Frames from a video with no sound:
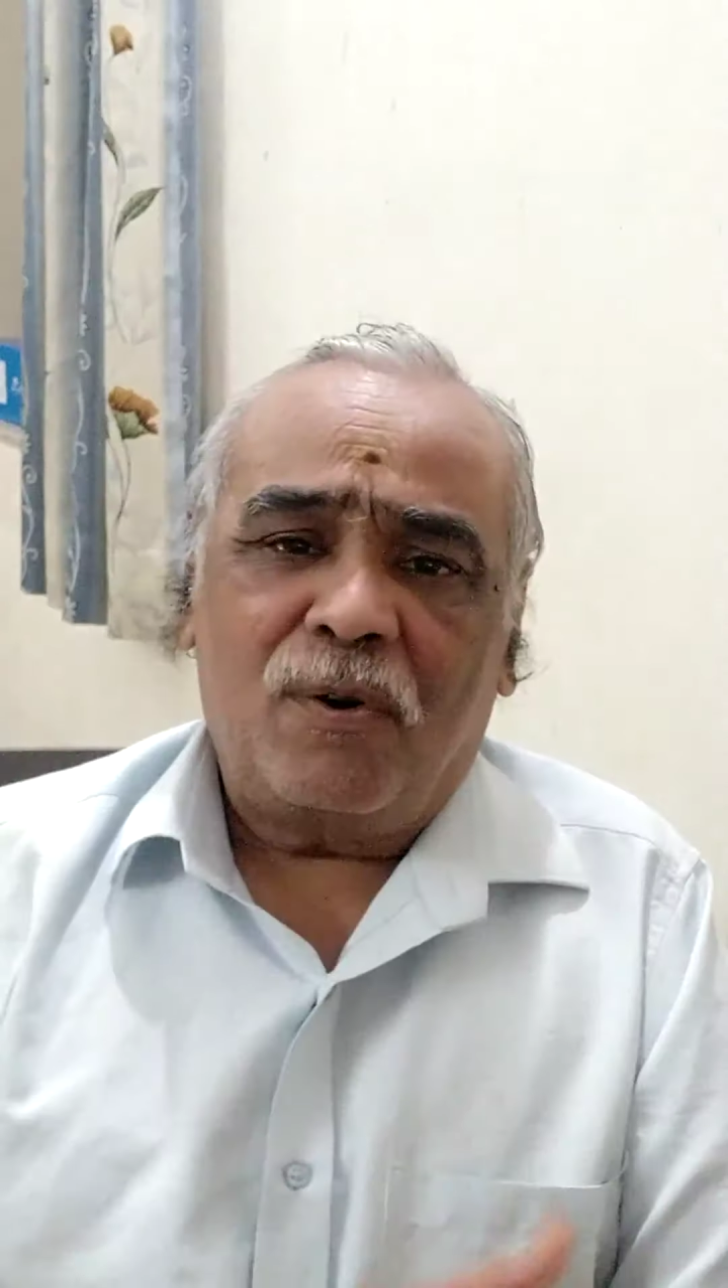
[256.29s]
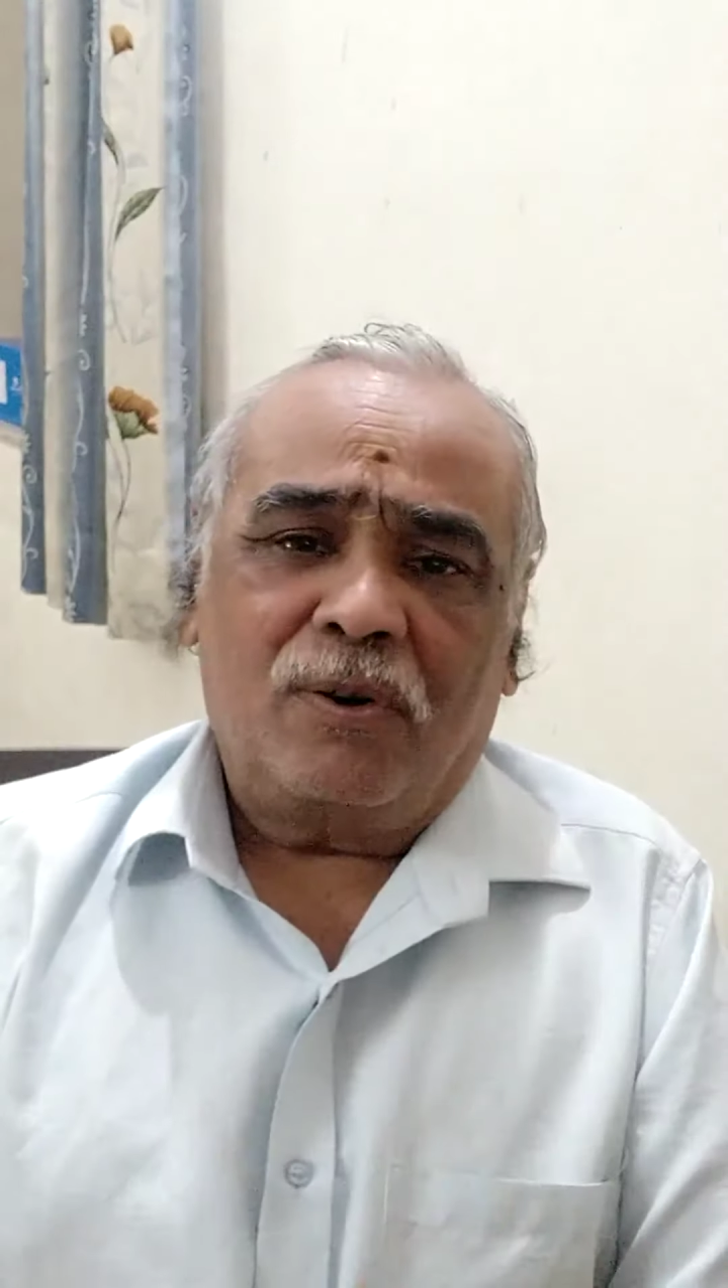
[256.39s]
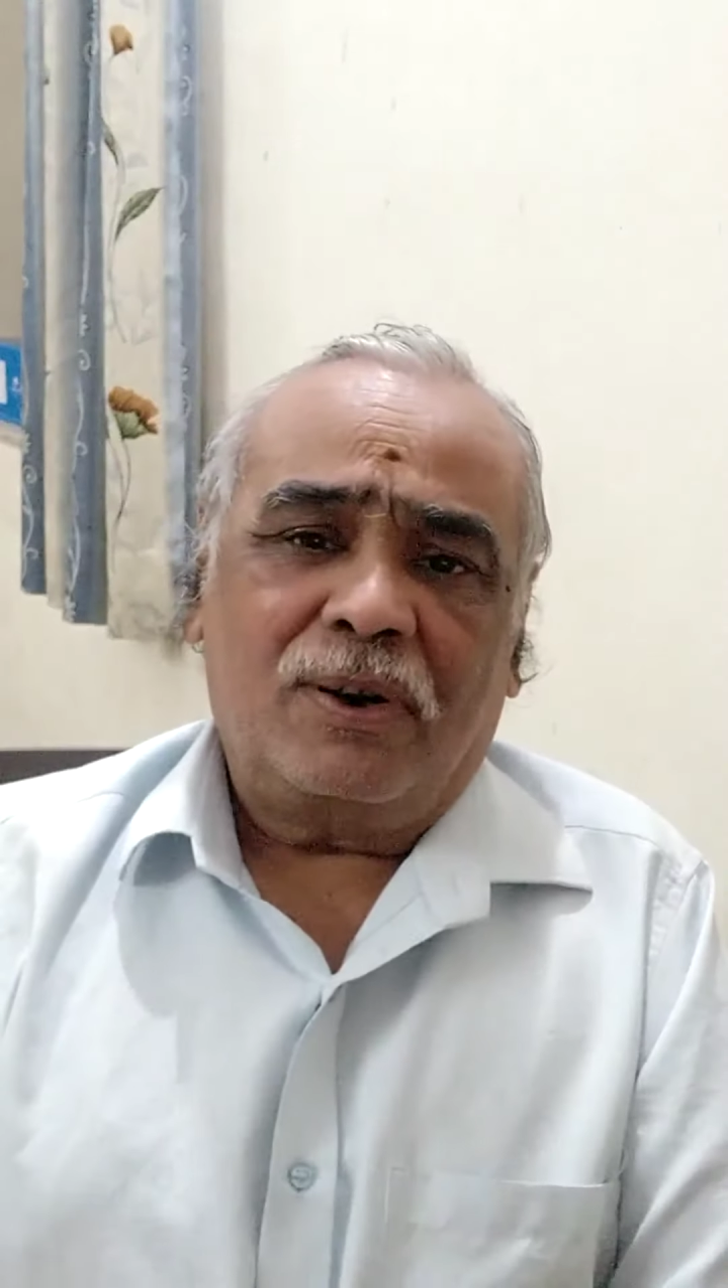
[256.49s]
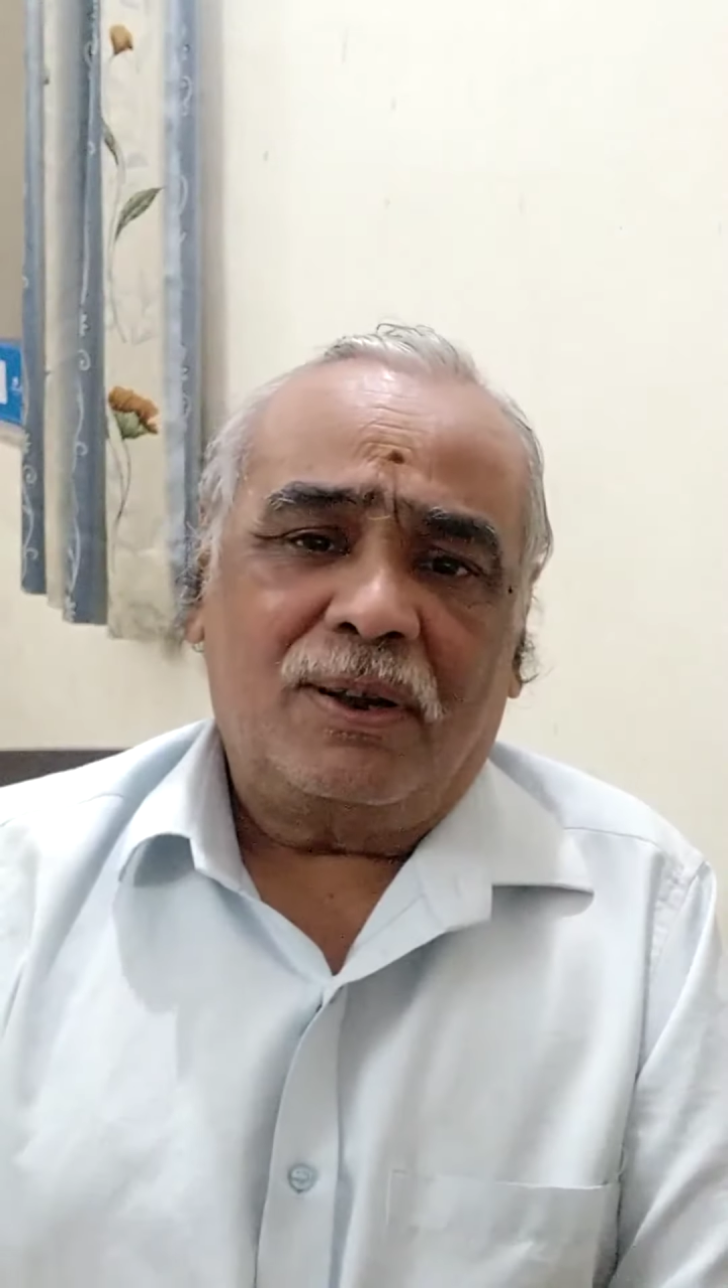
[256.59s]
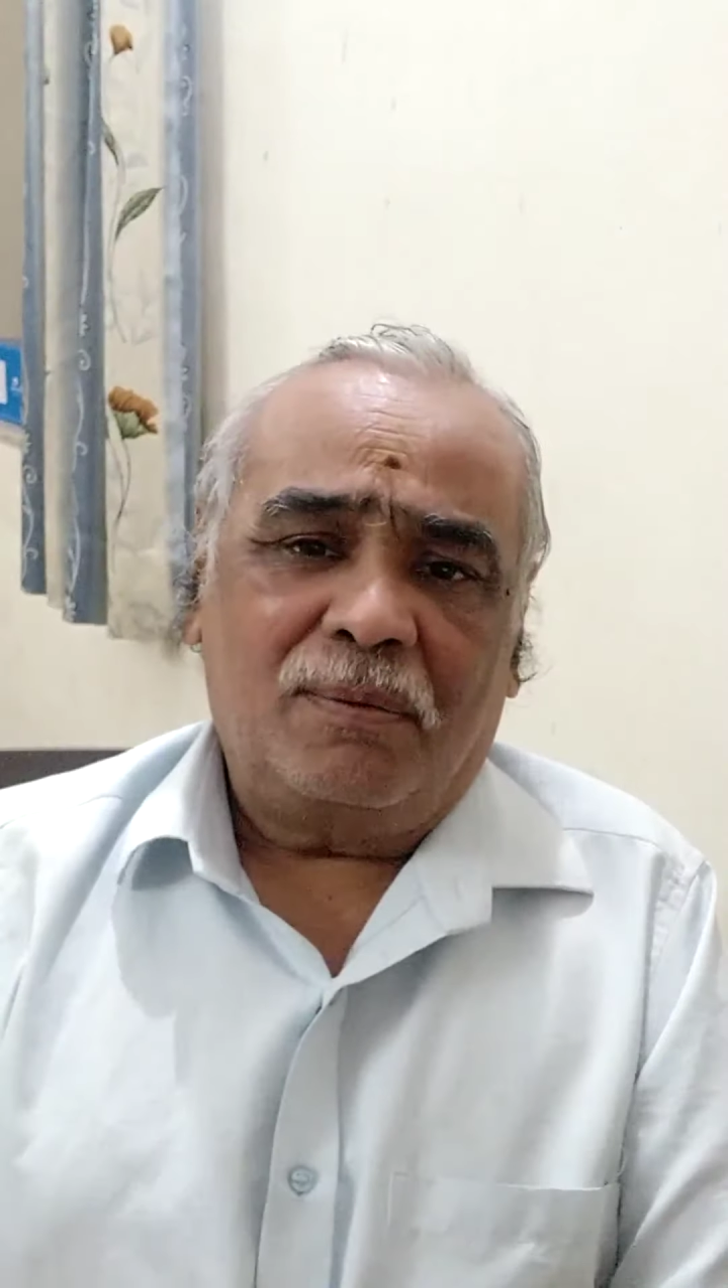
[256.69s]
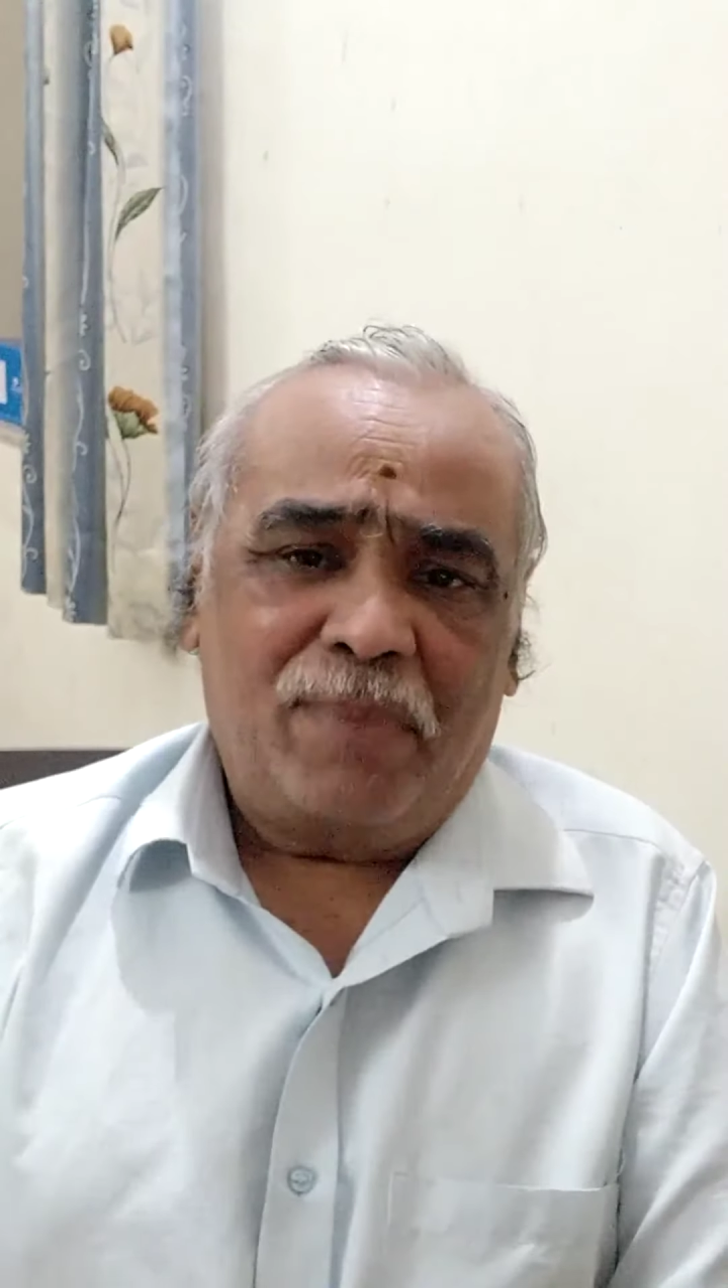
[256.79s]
for